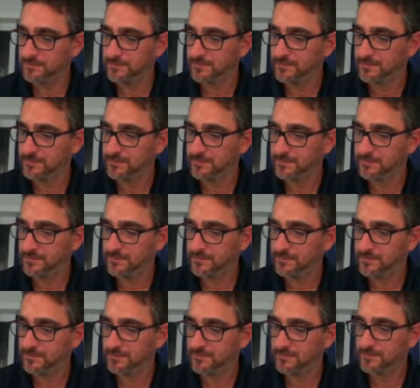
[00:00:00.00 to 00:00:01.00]

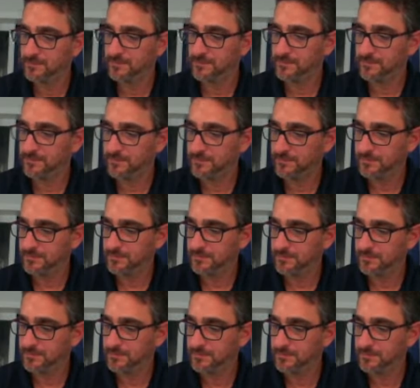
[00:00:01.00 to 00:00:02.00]

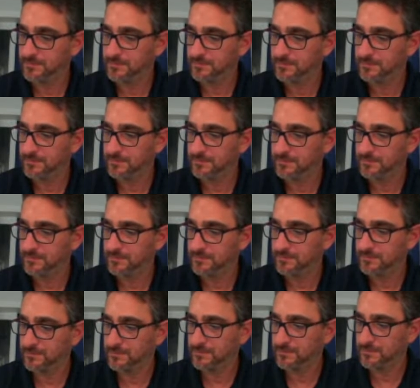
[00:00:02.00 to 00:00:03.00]

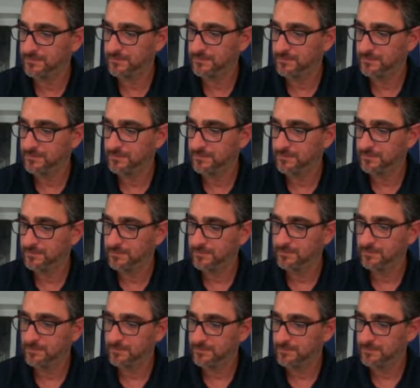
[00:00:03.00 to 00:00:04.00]

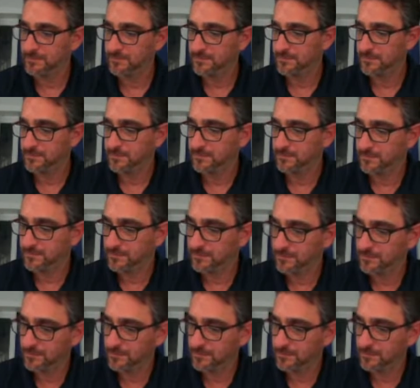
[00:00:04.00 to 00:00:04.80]
No words are spoken by the person on screen.